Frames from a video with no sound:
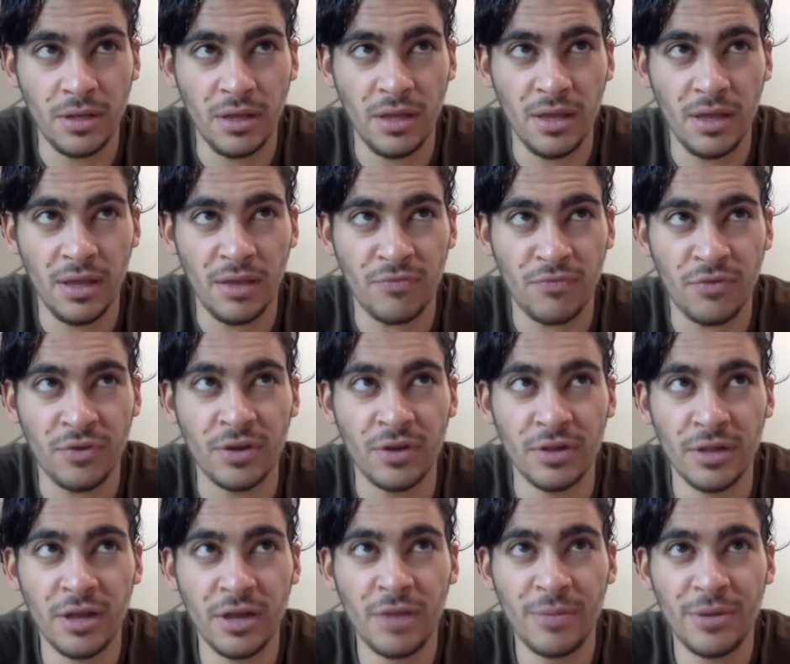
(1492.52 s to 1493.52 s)
if in a
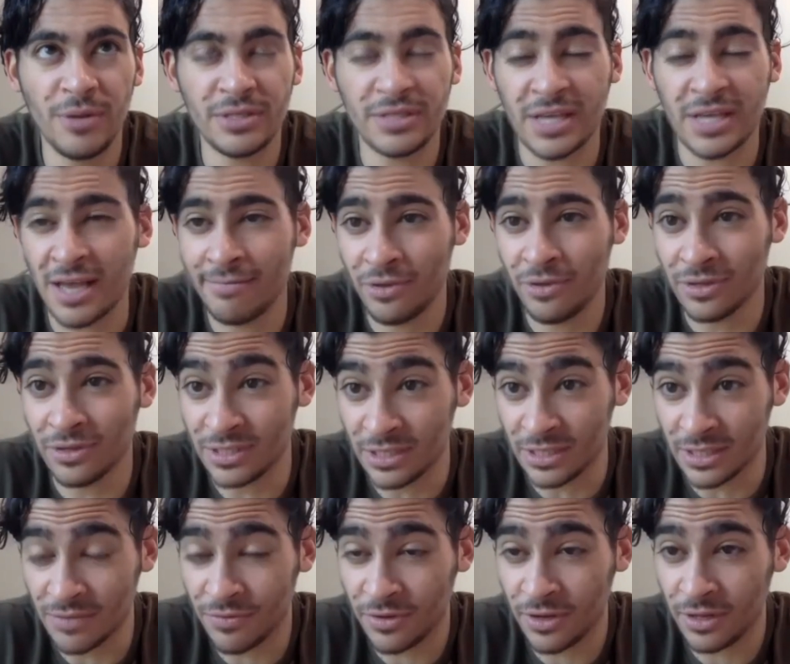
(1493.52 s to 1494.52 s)
little bit of time you can
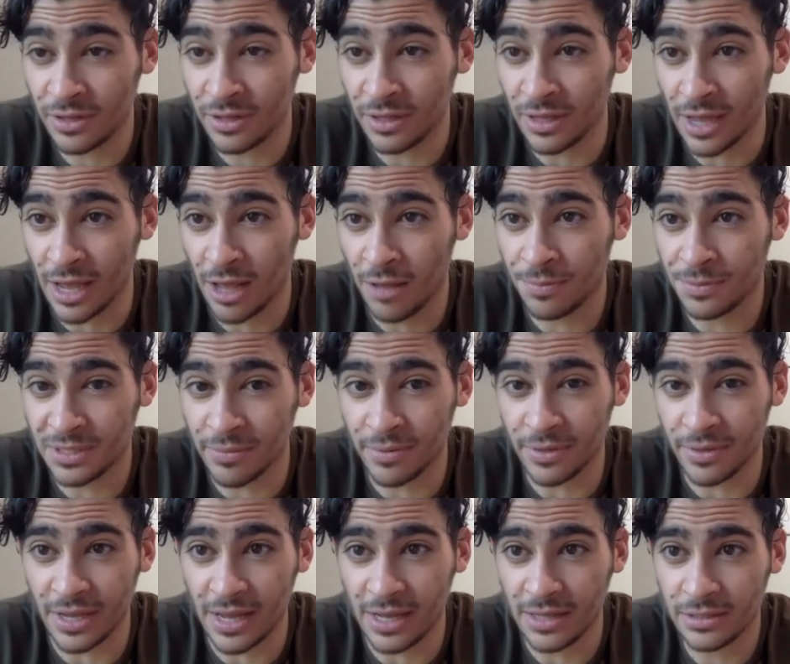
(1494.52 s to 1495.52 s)
significantly help
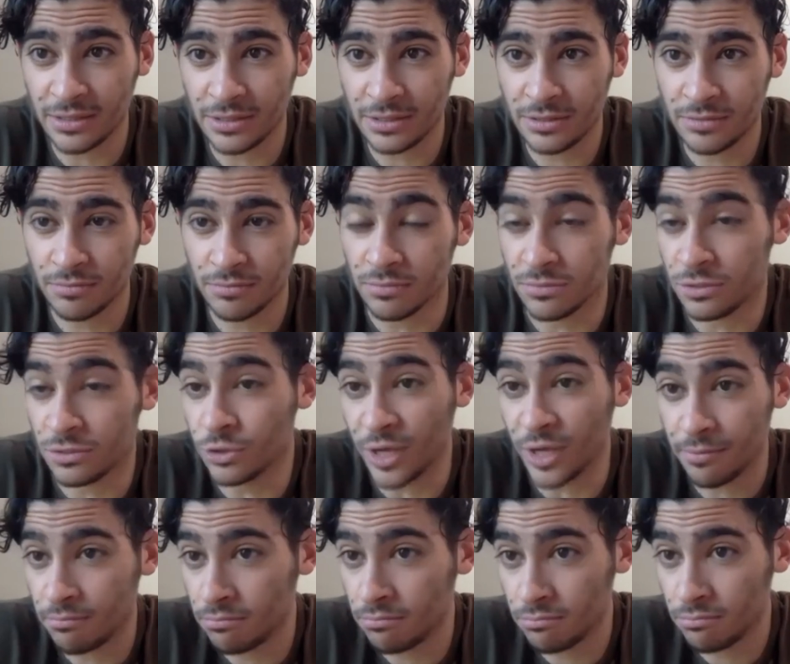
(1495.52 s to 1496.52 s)
somebody else, do
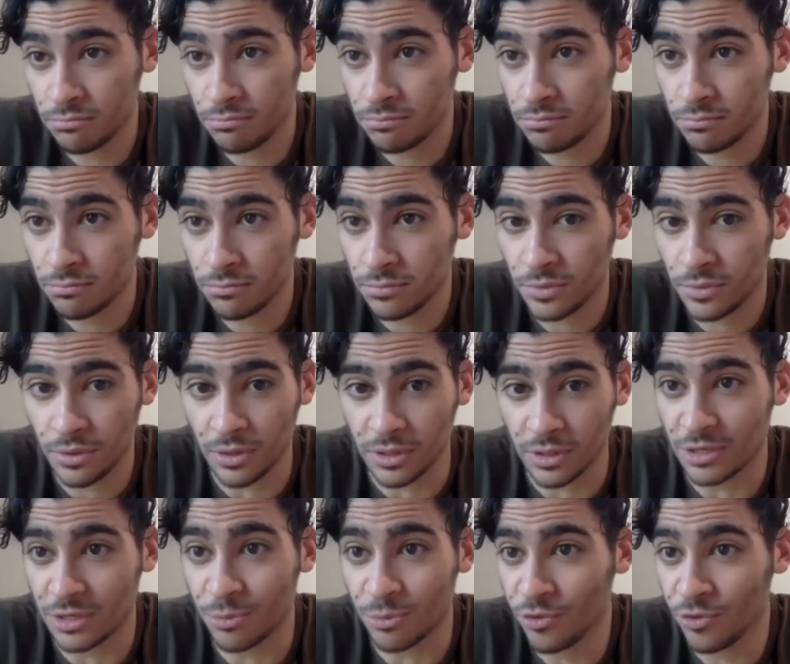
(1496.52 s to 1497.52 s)
it because
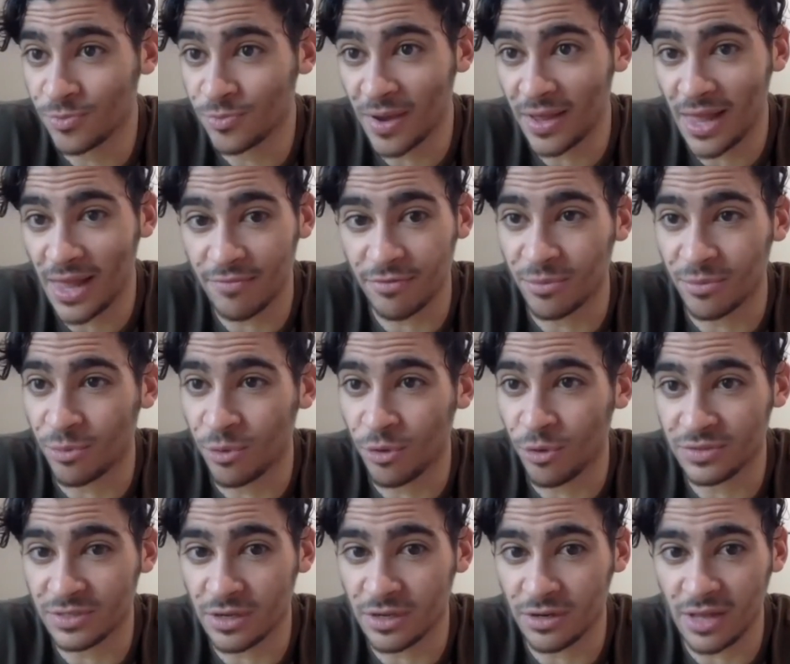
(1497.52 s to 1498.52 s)
it improves my life, it
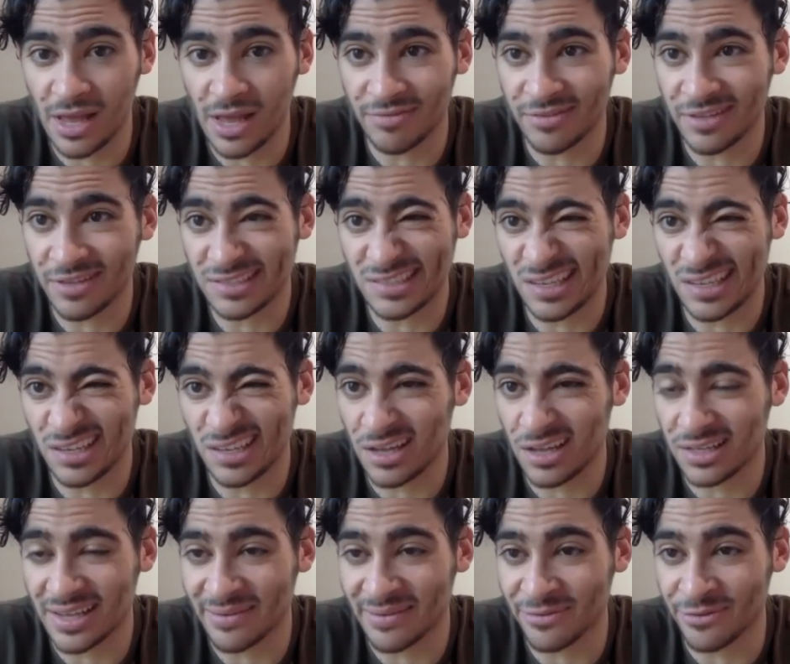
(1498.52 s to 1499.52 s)
improves their life. It doesn't take a lot
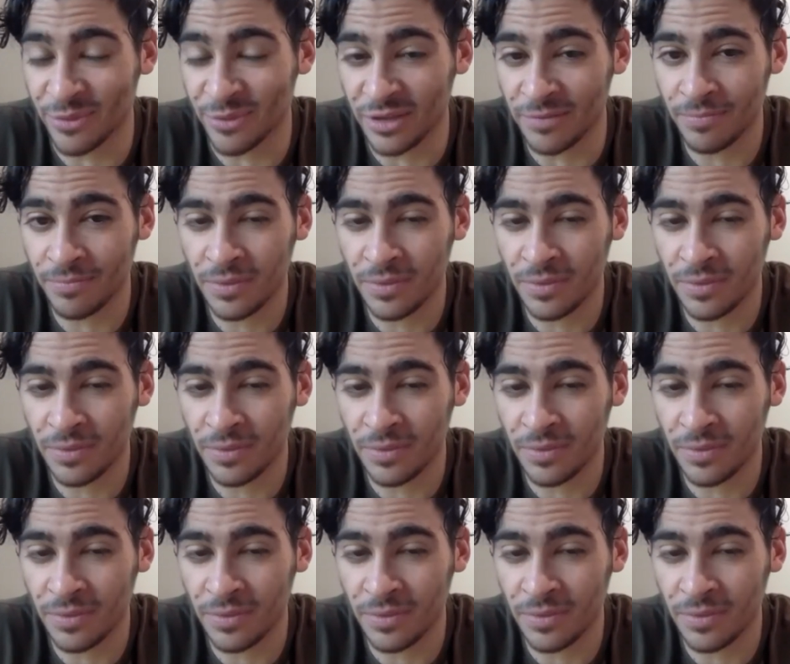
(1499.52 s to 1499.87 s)
of time for me.